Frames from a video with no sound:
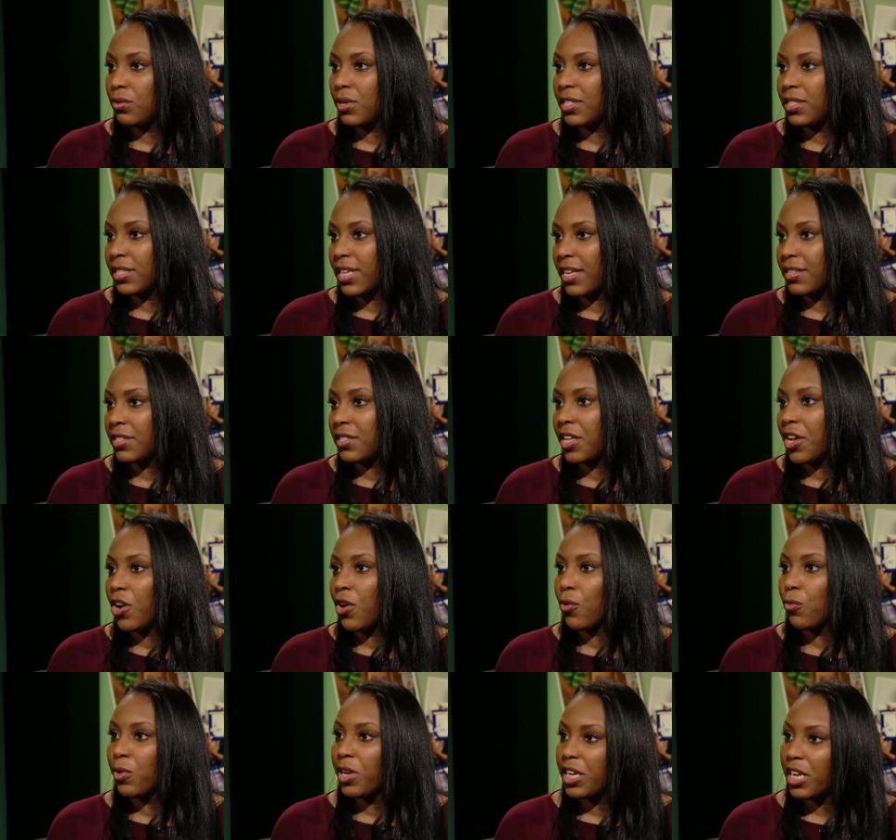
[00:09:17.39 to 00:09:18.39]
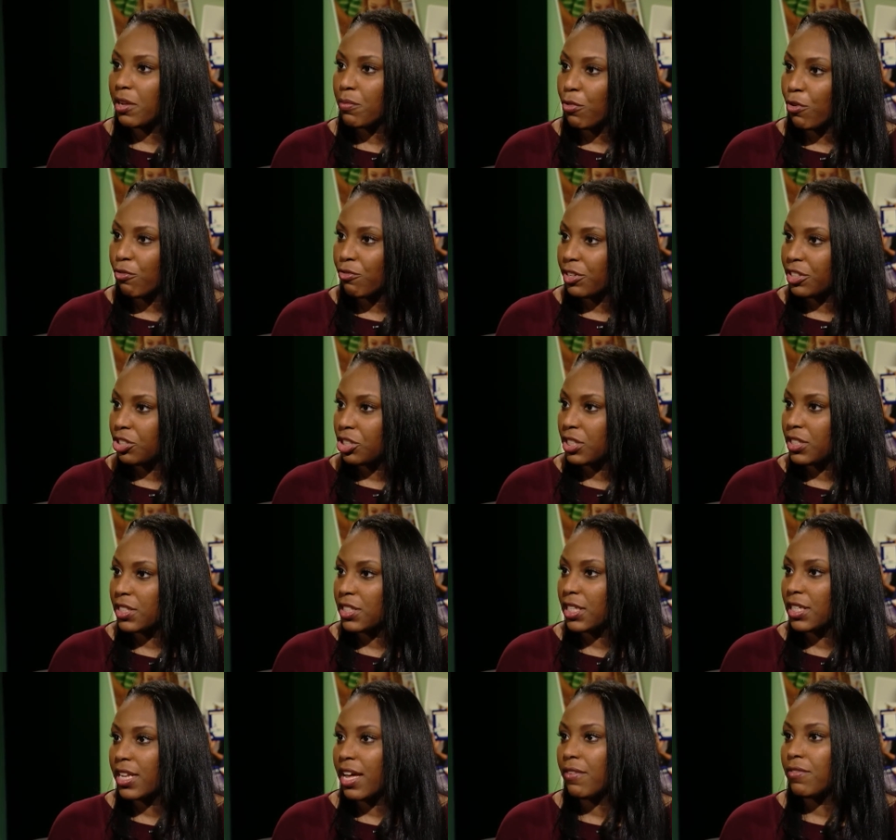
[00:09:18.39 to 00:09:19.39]
assess their reading
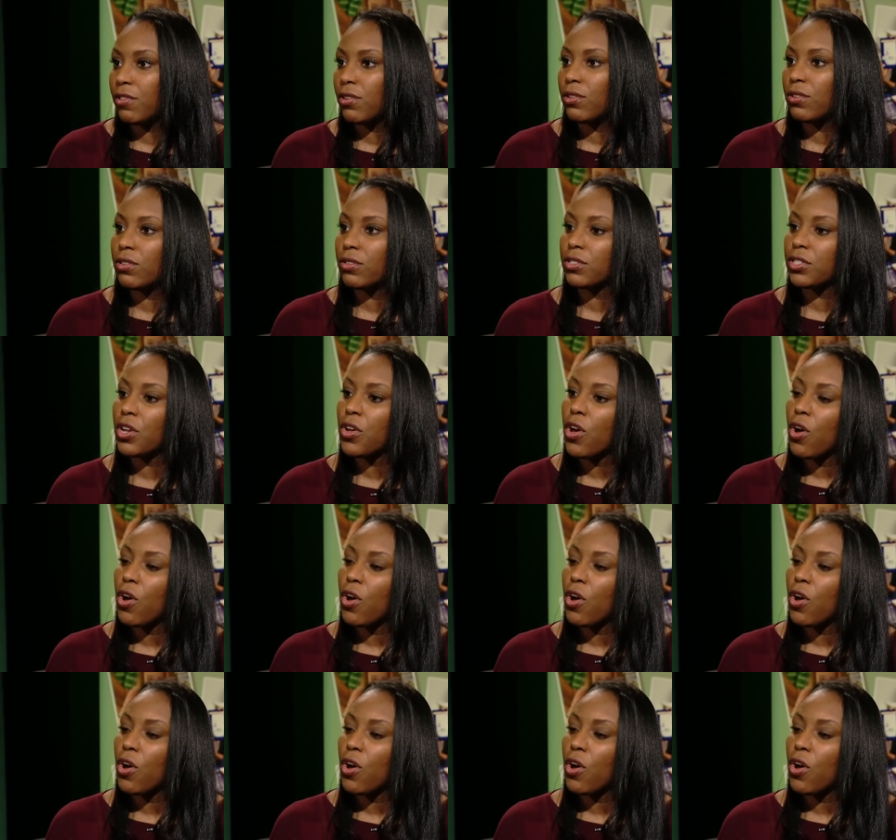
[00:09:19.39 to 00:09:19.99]
proficiency levels